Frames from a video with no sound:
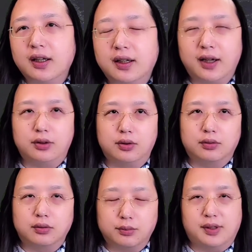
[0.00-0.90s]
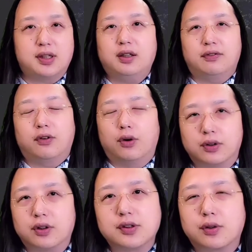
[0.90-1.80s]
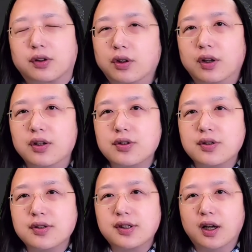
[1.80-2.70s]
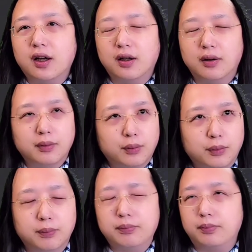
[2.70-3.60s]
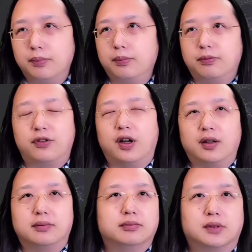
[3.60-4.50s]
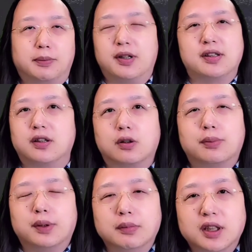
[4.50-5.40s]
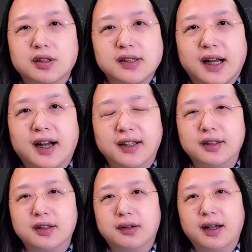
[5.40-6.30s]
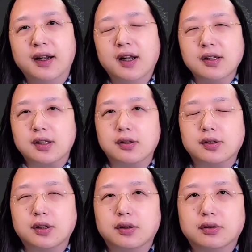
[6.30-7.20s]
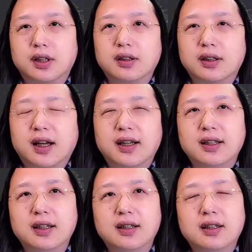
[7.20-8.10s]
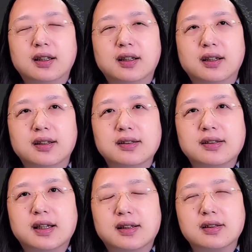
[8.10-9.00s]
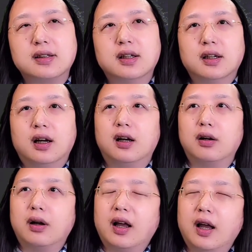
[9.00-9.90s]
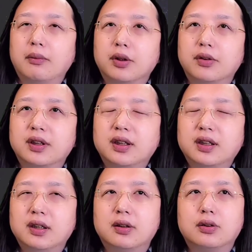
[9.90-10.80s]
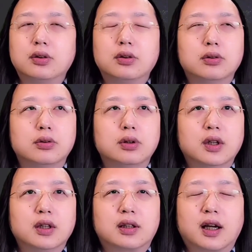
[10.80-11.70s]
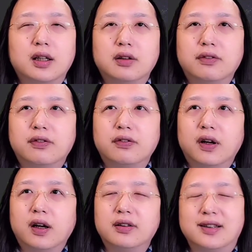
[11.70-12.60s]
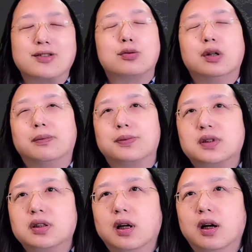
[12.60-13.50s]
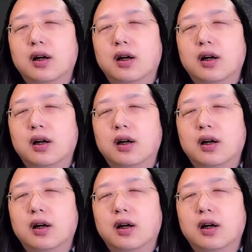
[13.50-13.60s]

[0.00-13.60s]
and I don't receive orders or coercions from the president or premiers either, right? So the idea here is that I'm not here to kind of disrupt